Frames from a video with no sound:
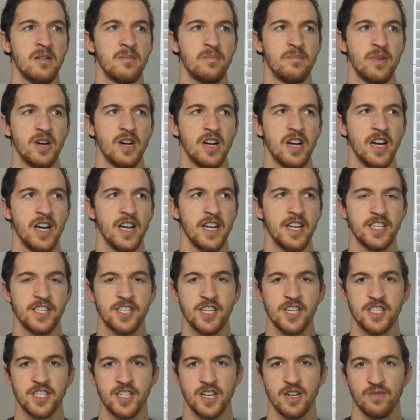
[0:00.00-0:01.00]
But it's
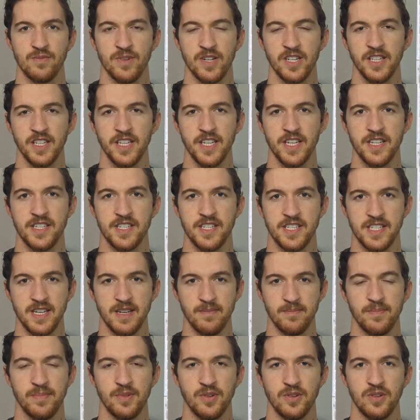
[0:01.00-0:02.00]
just a really
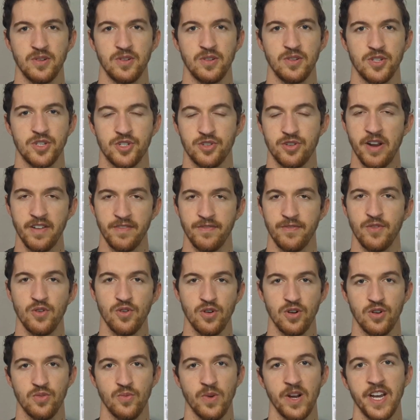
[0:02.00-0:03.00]
simple,
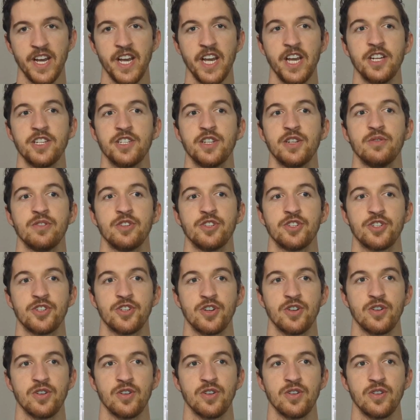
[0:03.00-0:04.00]
straightforward way to
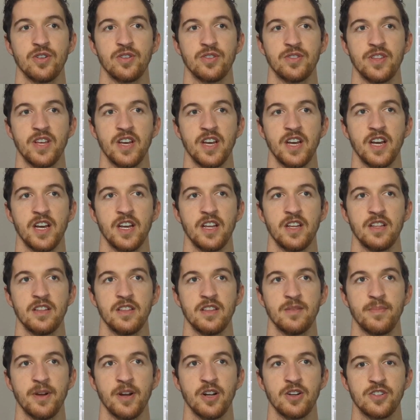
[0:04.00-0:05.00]
ensure that the
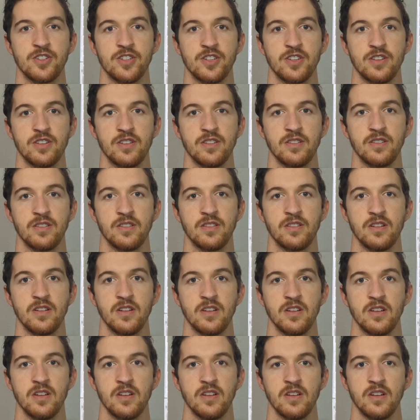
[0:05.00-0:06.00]
person
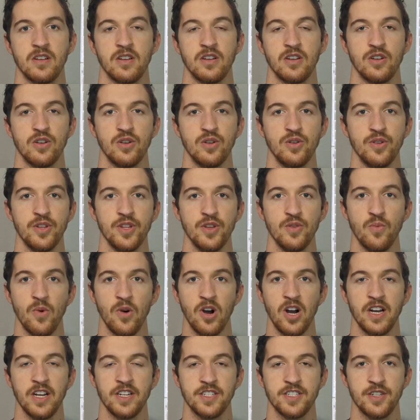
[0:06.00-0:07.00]
who you
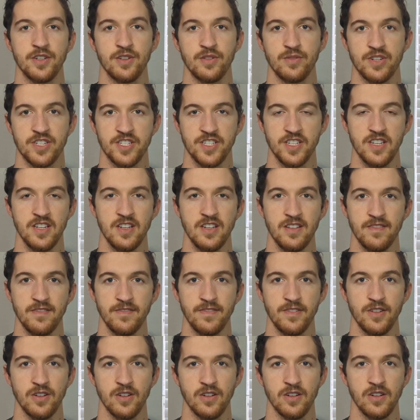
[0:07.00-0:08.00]
want to receive
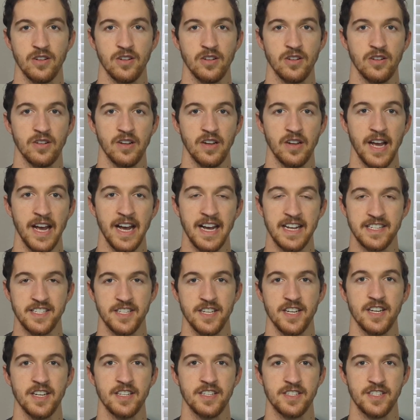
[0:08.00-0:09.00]
your
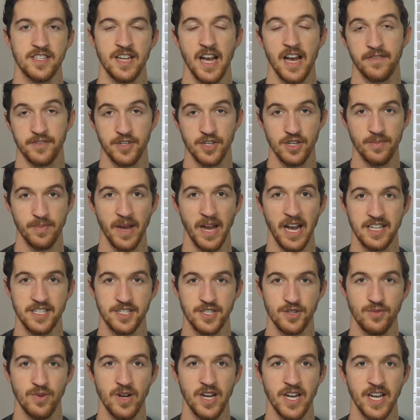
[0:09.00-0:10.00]
assets after you pass
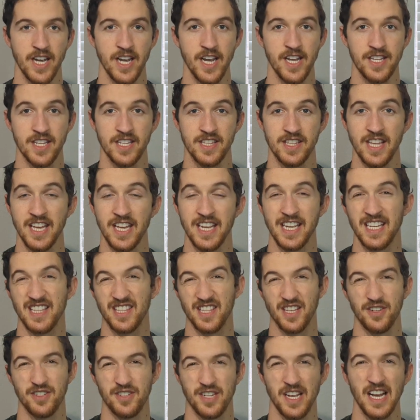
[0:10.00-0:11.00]
away, that they get
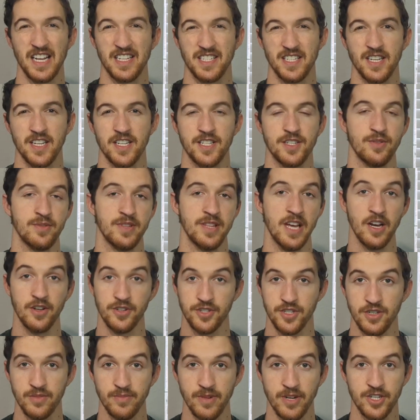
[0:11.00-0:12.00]
those assets without
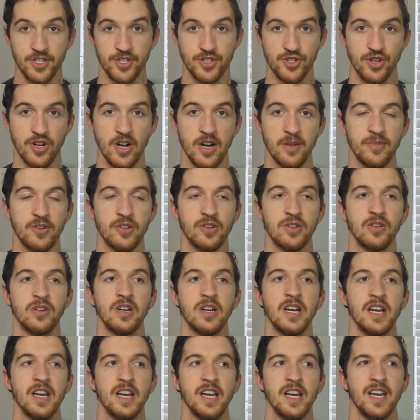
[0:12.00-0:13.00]
too much trouble.
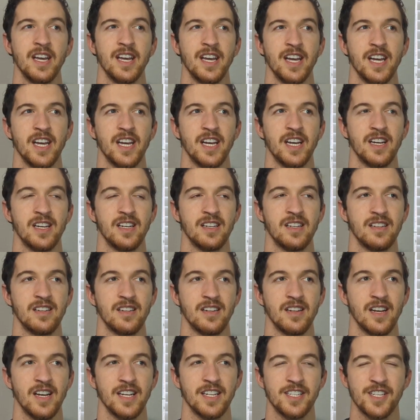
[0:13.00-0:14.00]
And
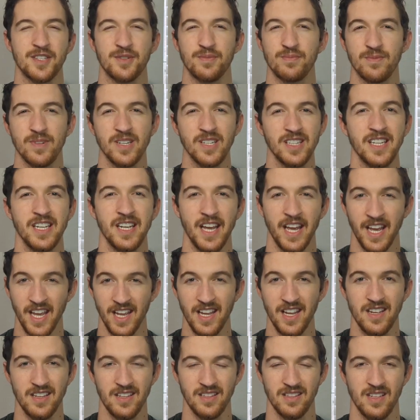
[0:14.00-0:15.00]
I just really
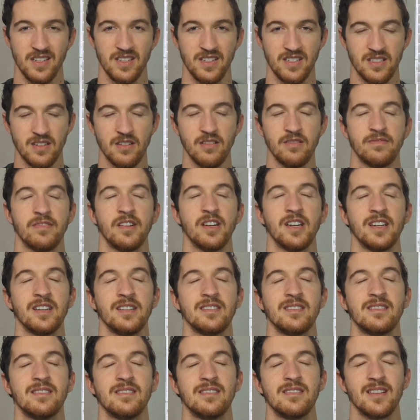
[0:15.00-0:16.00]
hate that SoFi
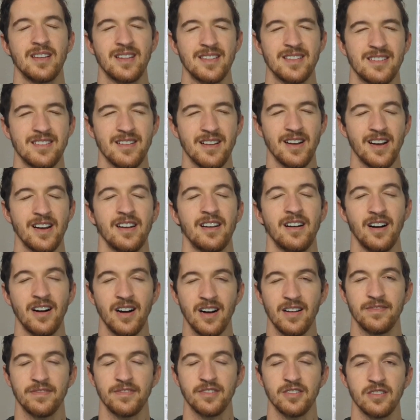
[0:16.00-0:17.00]
does not
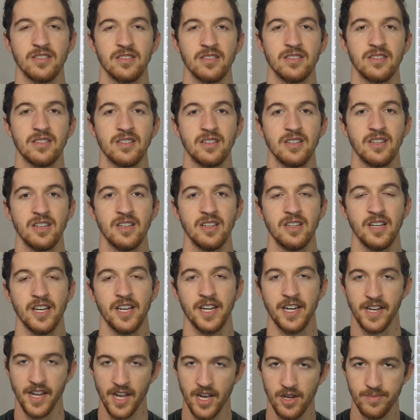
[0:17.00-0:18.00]
offer an
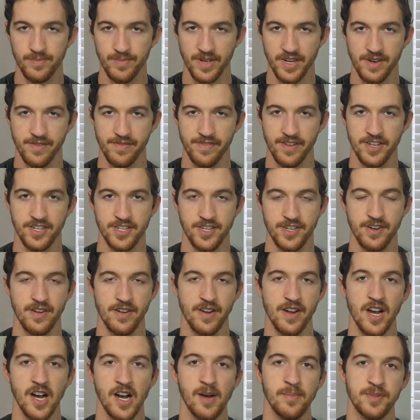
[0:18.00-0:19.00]
account
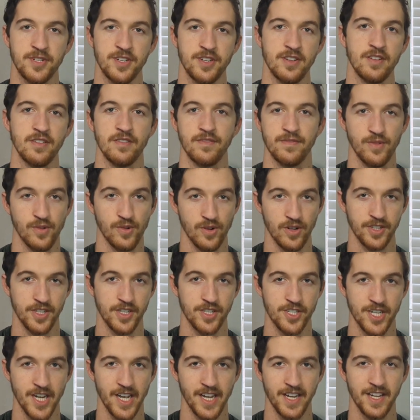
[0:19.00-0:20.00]
beneficiary option for their
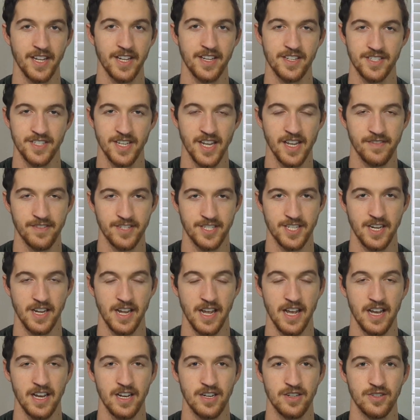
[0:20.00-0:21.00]
checking and savings
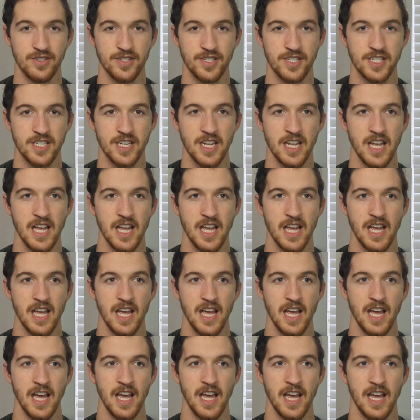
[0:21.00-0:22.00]
accounts.
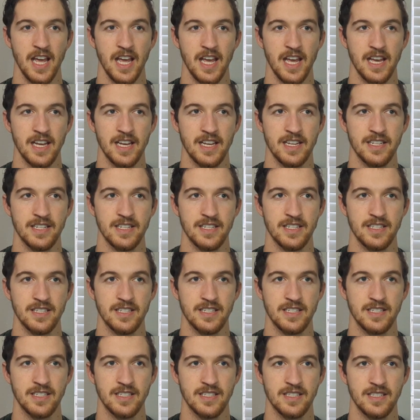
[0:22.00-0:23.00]
And
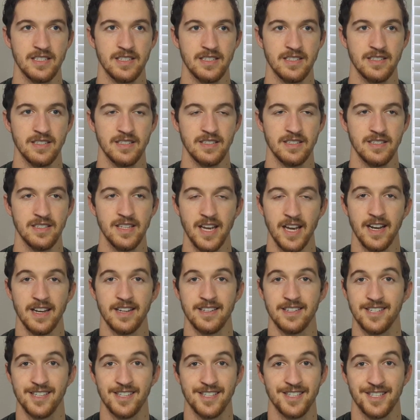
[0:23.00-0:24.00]
yeah,
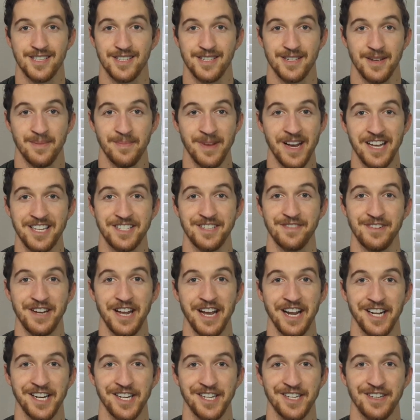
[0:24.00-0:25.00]
it's just a massive
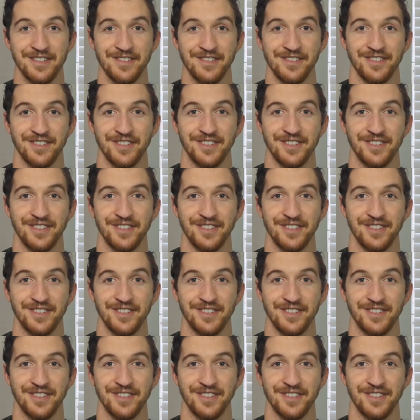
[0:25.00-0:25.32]
negative.